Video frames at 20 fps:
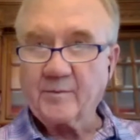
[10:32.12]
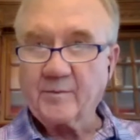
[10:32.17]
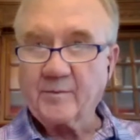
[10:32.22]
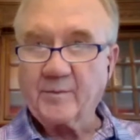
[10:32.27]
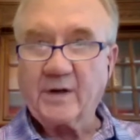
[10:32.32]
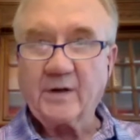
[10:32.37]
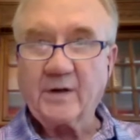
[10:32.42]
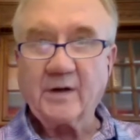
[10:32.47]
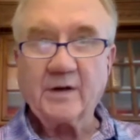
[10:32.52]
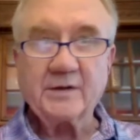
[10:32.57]

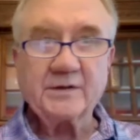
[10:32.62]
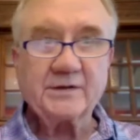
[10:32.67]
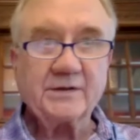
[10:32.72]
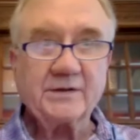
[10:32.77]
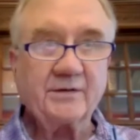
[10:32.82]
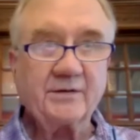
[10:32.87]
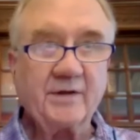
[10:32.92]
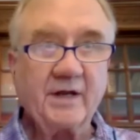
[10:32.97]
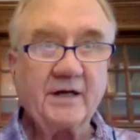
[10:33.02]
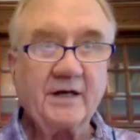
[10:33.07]

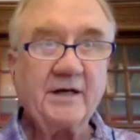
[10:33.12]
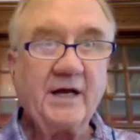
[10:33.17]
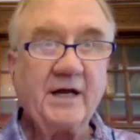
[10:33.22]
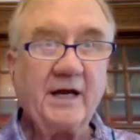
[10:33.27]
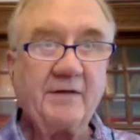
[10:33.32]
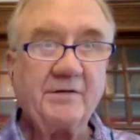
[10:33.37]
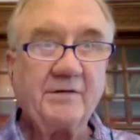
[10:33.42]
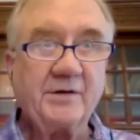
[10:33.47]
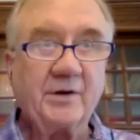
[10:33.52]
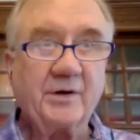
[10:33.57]
because they didn't
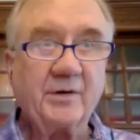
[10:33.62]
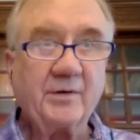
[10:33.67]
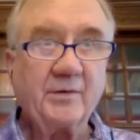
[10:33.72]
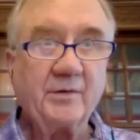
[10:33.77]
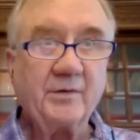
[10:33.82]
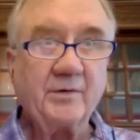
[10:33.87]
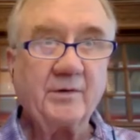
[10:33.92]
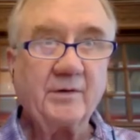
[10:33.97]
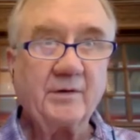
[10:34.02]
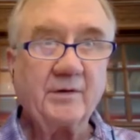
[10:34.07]
have to.
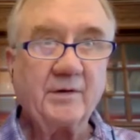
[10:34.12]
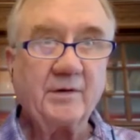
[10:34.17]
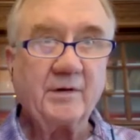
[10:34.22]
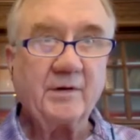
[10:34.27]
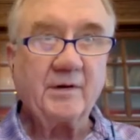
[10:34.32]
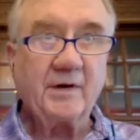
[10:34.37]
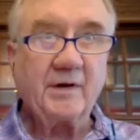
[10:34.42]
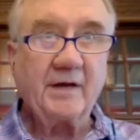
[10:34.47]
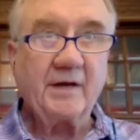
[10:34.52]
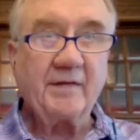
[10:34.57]

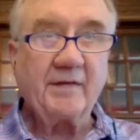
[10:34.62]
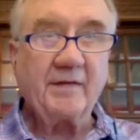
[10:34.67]
And